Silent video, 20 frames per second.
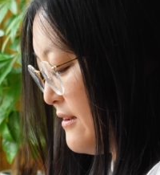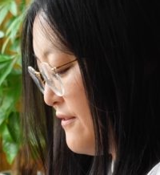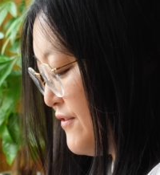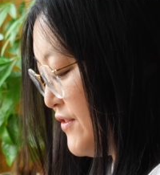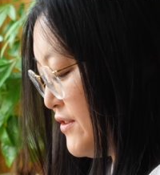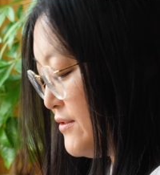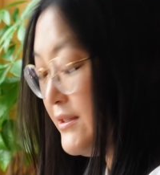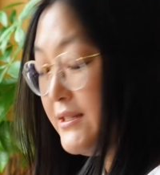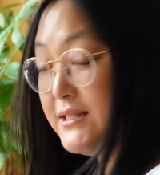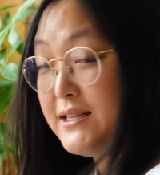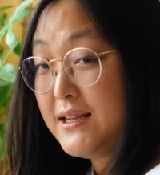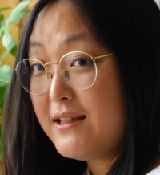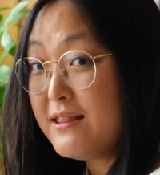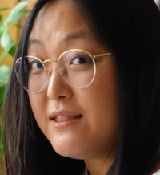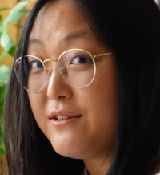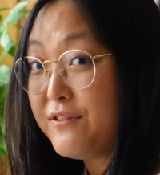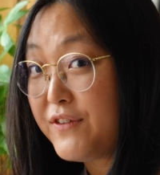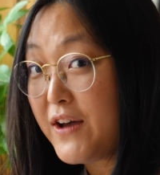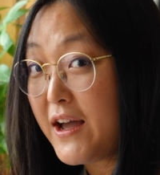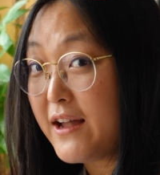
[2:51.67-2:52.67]
if you see
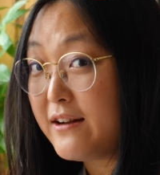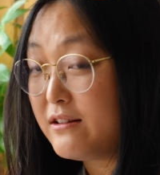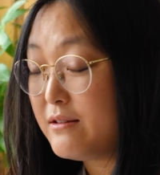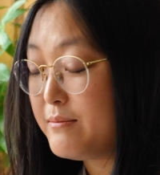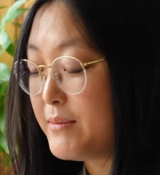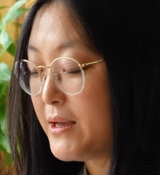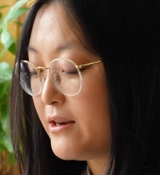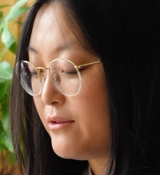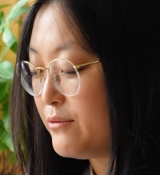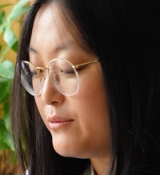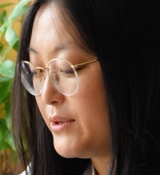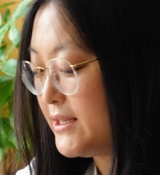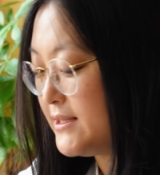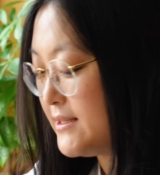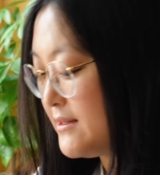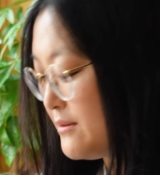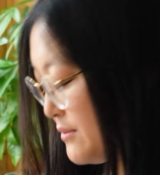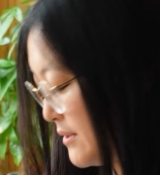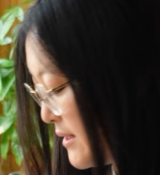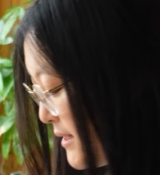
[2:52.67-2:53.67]
the final amount of
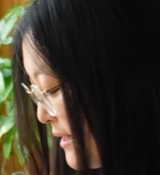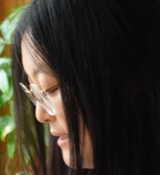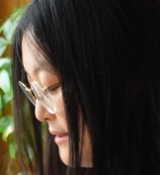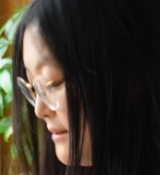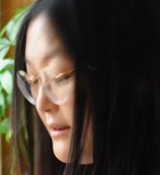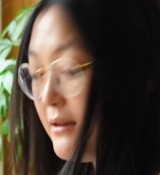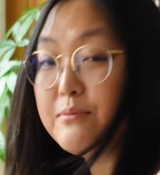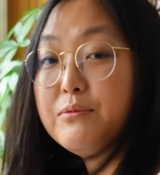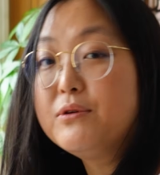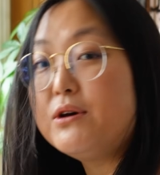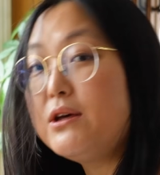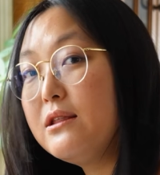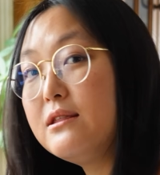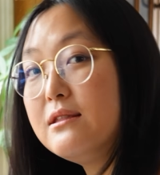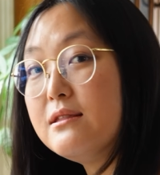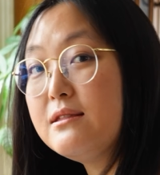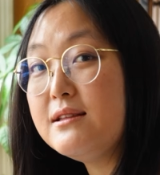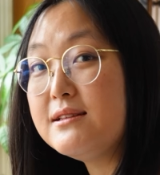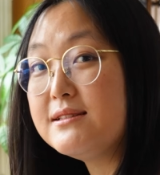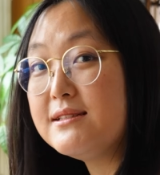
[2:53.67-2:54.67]
wings that we're gonna end up with,
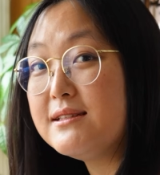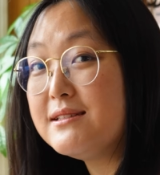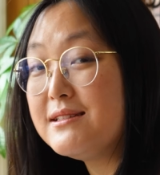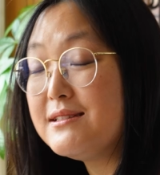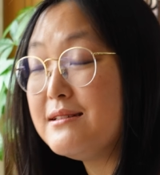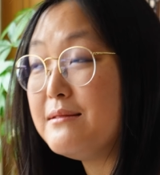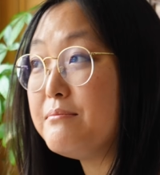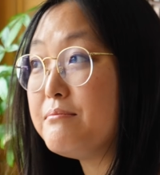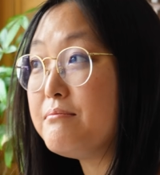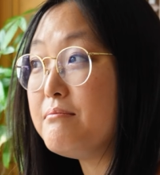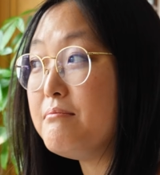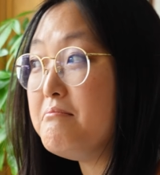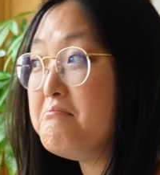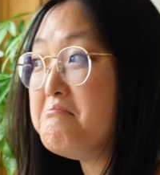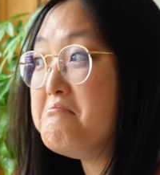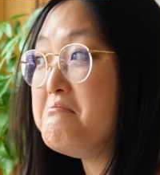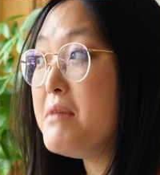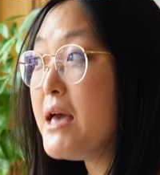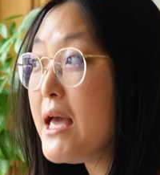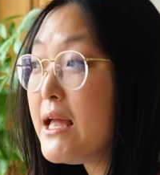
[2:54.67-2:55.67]
this is
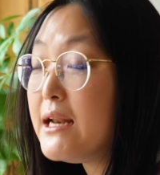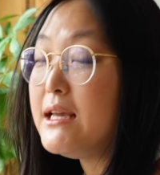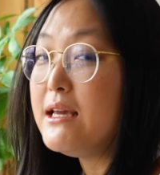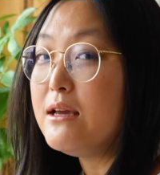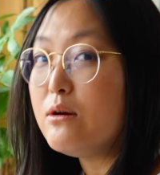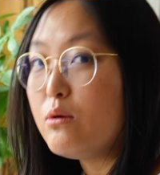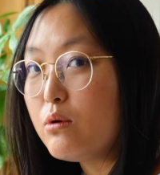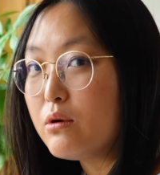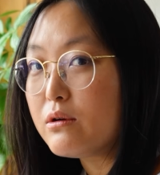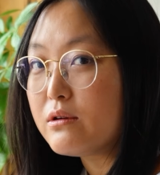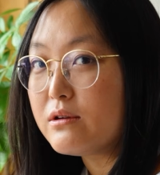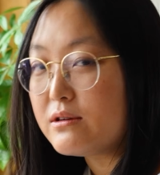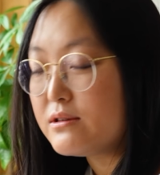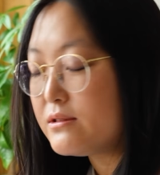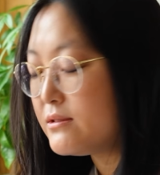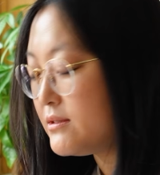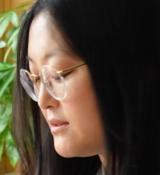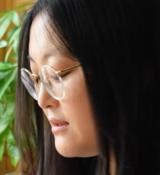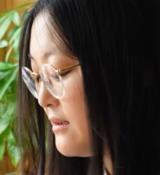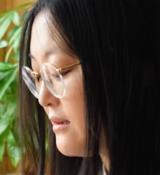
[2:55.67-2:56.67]
many
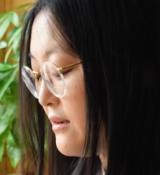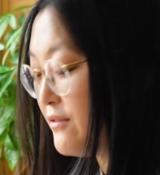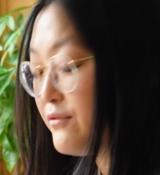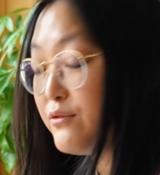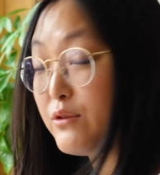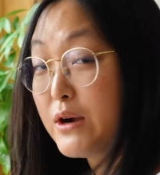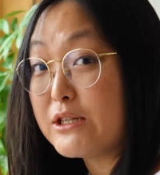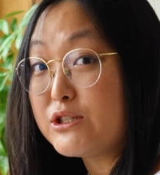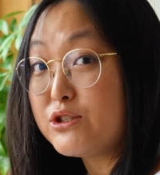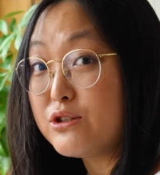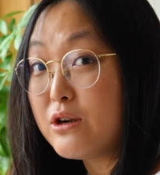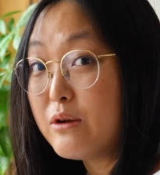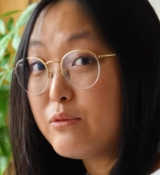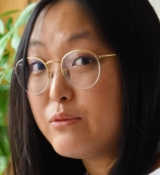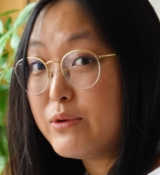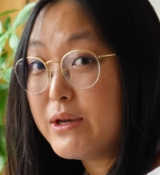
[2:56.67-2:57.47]
orders of restaurant